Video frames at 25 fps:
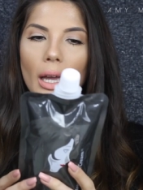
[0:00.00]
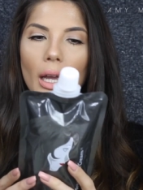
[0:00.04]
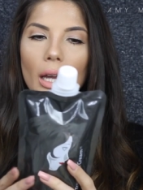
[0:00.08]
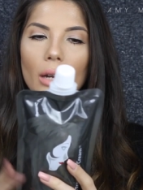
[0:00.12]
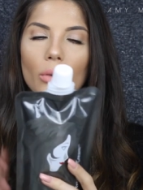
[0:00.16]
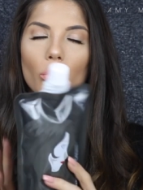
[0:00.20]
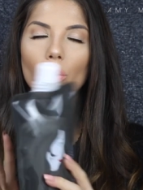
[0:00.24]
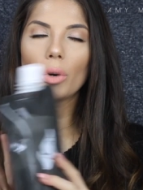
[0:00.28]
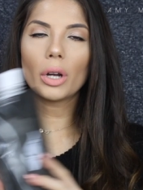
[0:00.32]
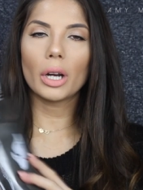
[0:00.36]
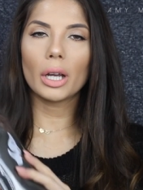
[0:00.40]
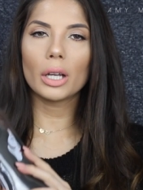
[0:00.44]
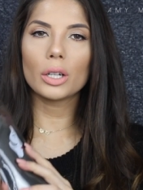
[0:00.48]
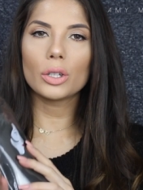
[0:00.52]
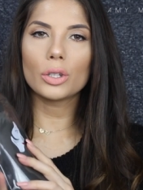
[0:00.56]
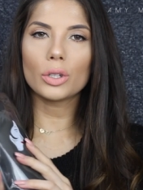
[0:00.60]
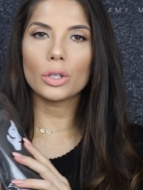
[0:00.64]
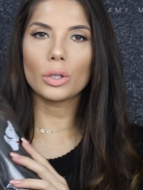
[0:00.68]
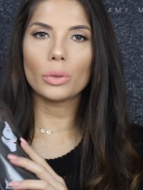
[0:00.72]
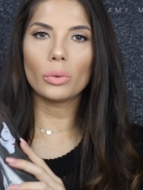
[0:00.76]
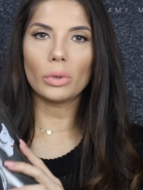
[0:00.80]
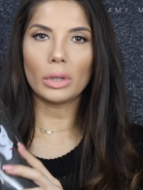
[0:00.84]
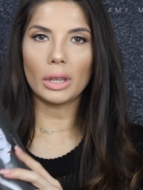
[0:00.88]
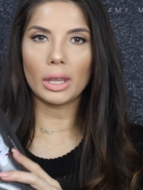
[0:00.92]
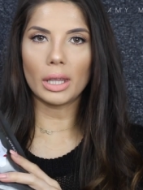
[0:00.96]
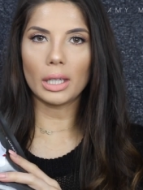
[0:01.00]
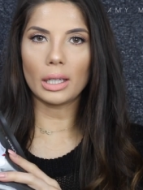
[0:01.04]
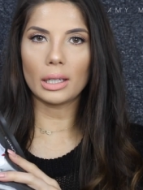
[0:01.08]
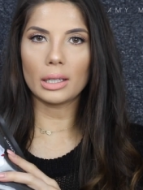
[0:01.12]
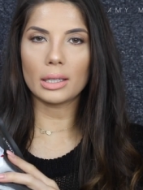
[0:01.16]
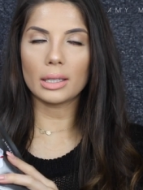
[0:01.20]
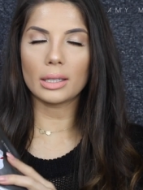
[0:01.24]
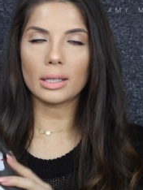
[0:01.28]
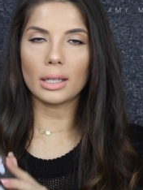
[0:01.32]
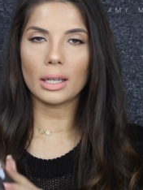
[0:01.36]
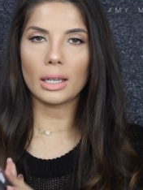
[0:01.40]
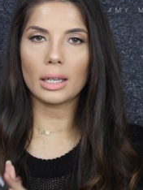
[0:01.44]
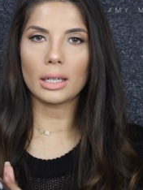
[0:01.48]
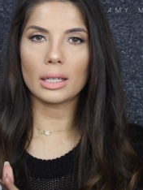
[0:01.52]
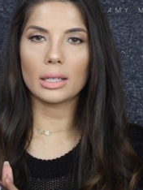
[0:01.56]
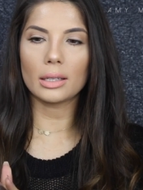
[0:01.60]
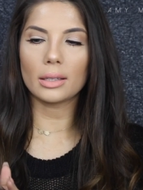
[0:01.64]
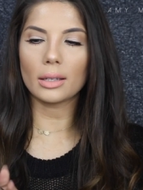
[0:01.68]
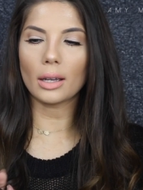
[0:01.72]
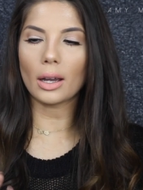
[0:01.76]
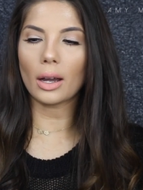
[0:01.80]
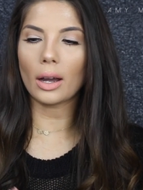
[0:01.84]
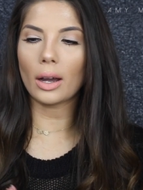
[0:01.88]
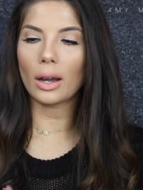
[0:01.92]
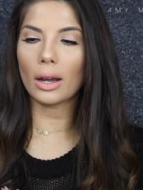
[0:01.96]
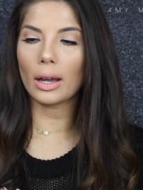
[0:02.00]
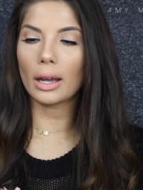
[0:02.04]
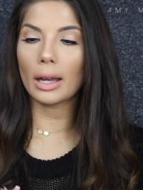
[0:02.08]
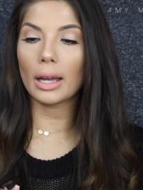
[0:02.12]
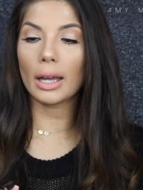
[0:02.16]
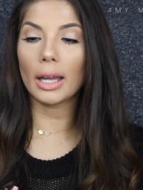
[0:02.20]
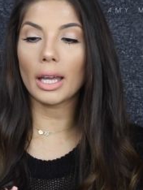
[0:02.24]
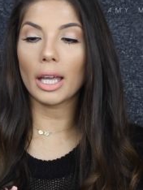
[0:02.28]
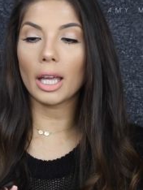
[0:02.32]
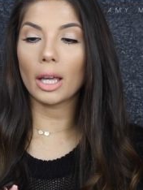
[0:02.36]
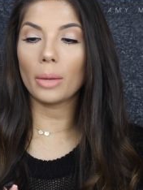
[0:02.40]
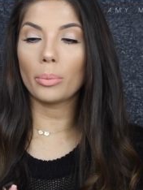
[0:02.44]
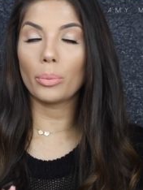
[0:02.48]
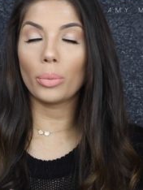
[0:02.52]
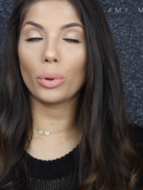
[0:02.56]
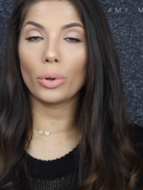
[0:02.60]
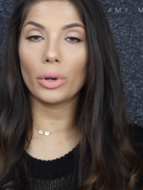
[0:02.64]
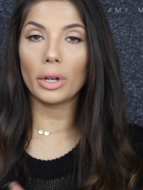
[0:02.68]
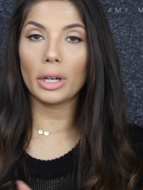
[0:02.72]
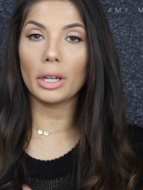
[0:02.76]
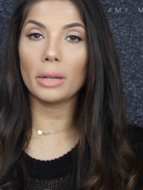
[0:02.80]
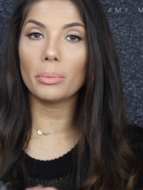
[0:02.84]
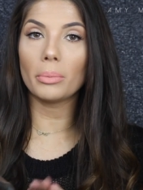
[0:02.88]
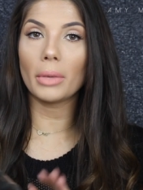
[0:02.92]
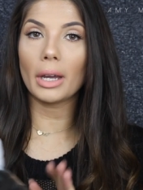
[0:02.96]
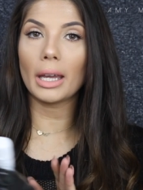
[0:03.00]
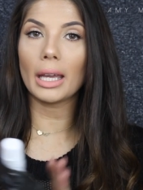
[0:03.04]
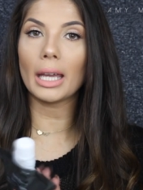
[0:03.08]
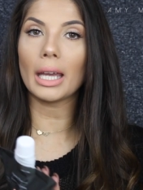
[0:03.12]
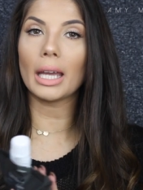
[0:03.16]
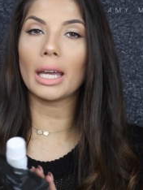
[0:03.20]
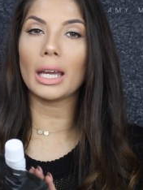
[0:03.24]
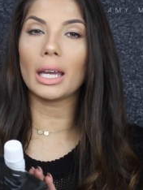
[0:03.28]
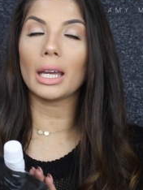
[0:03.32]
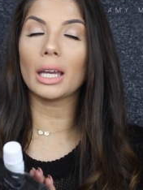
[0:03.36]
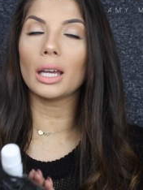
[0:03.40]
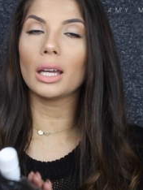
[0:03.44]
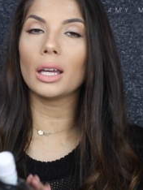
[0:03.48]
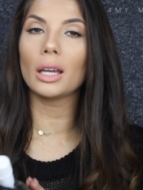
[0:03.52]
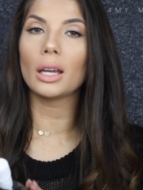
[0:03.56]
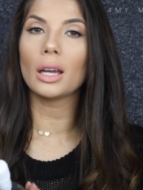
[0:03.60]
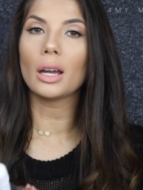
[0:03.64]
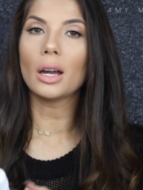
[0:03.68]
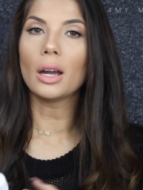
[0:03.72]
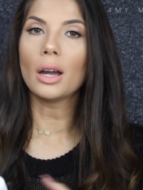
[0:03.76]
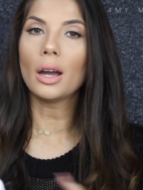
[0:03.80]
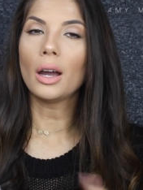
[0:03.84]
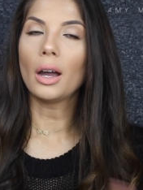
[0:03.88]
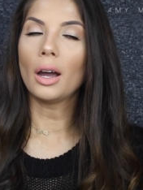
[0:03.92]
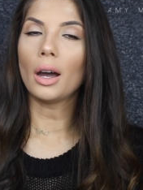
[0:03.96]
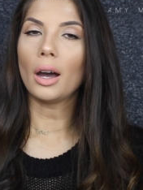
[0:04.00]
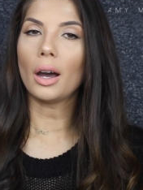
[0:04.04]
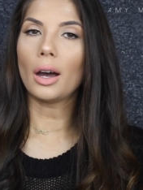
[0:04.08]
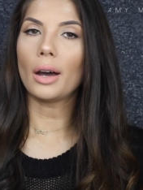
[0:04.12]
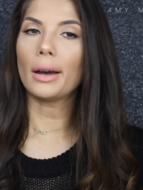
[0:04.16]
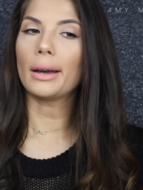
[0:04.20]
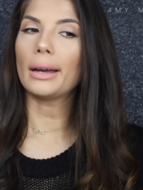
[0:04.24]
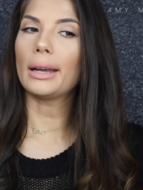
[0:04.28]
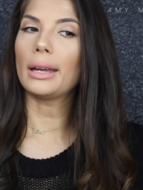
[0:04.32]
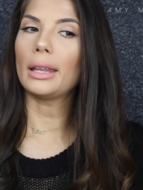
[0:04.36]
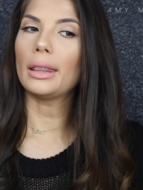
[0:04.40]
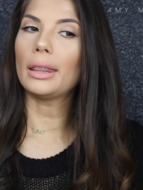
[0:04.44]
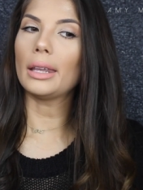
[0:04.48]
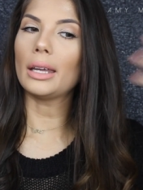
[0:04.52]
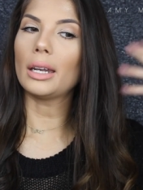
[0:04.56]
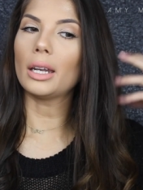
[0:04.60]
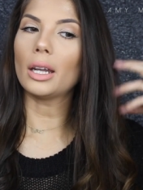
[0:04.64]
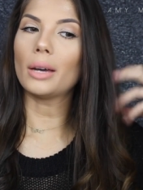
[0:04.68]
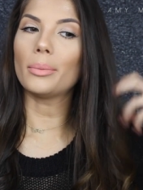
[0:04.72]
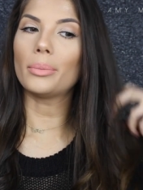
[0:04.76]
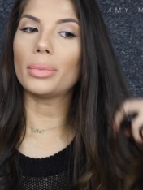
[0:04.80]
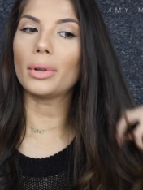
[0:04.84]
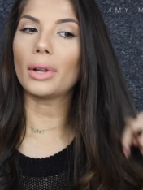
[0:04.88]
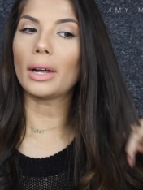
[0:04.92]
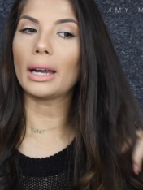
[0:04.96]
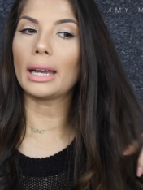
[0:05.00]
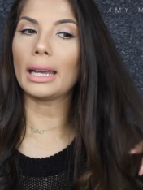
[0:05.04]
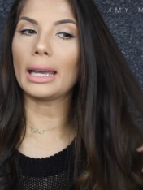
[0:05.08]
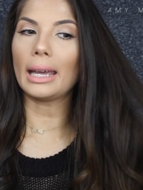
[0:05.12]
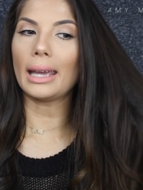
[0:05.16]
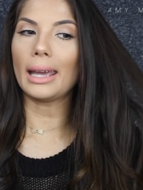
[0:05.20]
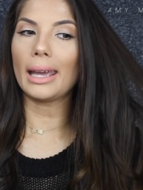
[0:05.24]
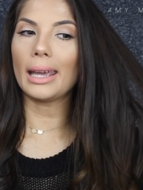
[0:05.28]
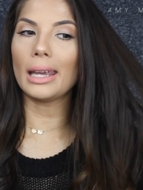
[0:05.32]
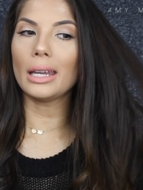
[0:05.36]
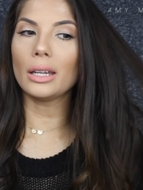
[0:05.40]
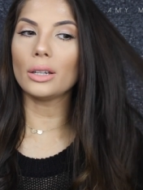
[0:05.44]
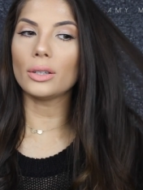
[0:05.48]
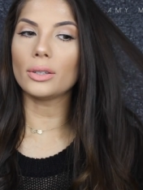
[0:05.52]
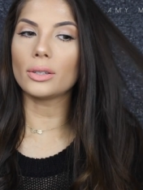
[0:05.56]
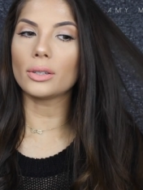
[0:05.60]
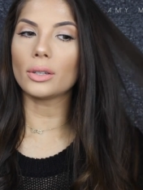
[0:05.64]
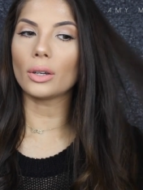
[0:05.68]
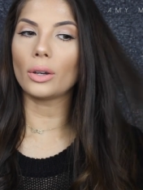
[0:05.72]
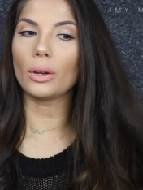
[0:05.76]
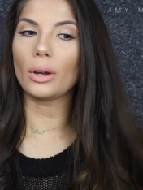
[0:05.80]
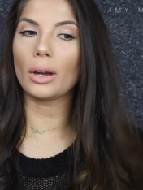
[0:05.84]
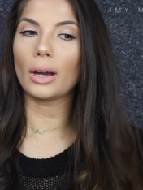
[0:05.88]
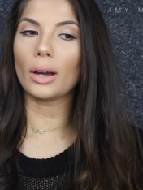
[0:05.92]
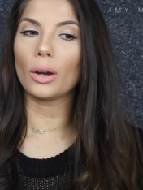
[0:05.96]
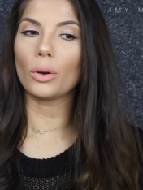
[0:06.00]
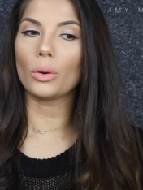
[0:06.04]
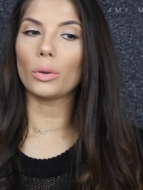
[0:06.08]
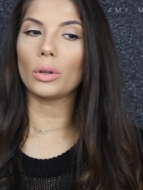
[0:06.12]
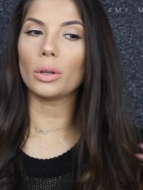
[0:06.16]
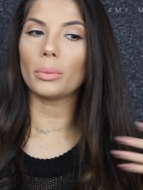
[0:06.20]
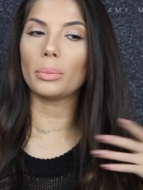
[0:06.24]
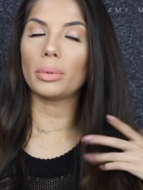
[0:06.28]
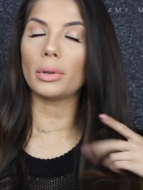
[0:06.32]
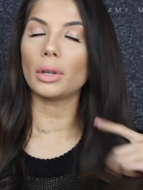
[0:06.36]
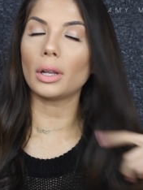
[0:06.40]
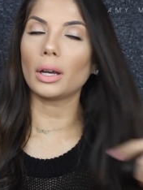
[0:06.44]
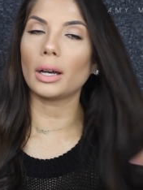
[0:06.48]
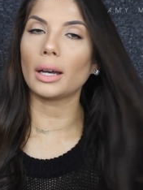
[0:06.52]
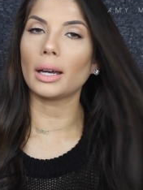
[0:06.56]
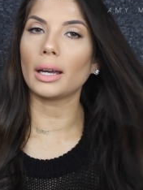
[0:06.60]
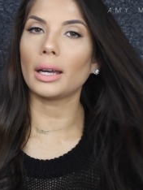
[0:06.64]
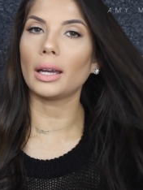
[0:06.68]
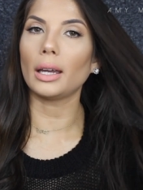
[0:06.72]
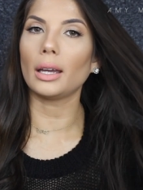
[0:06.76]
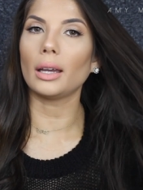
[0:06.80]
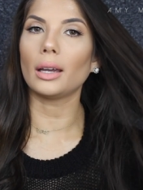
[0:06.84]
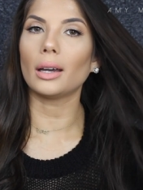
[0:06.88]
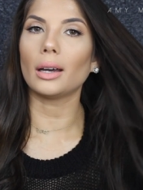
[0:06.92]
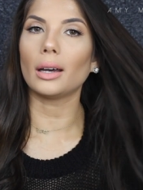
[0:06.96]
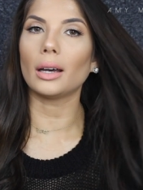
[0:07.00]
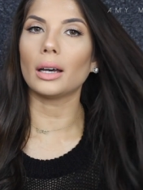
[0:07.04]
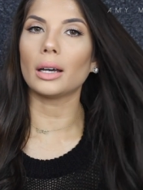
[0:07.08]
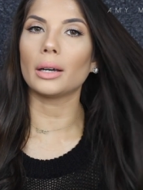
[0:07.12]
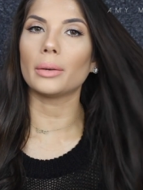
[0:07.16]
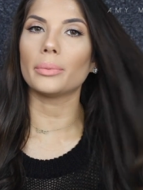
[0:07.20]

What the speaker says: And what I do with this is I put it in my hair, I then apply heat, so I will apply